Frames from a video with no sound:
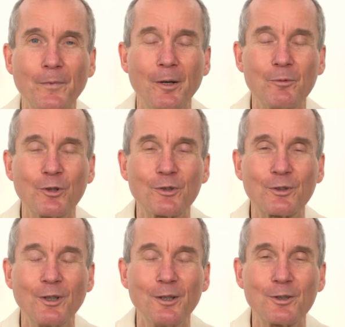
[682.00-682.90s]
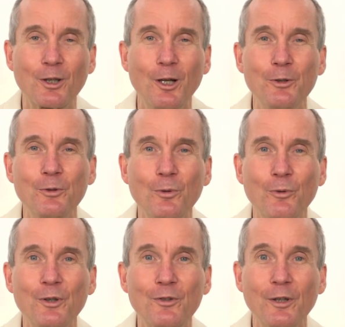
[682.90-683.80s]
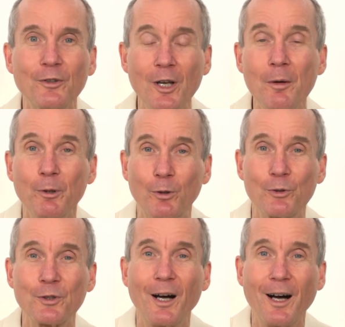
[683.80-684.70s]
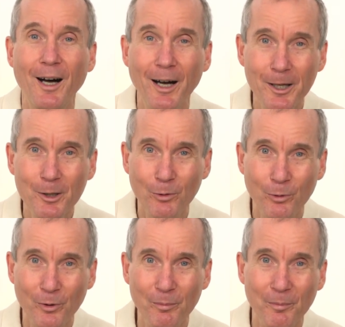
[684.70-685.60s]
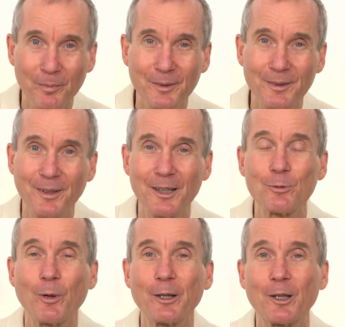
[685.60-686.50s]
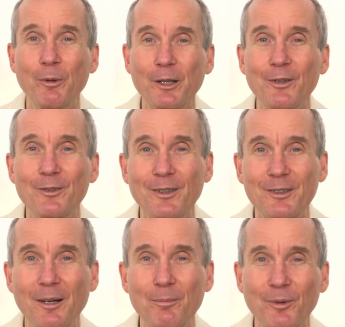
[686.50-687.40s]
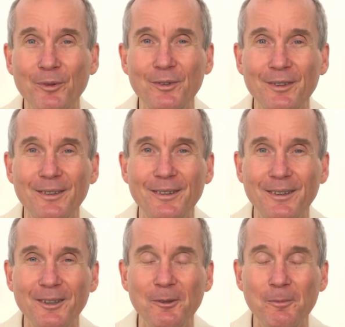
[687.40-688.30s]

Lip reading: I'm just telling you these things because I know them. That's why I can make these examples. Yeah.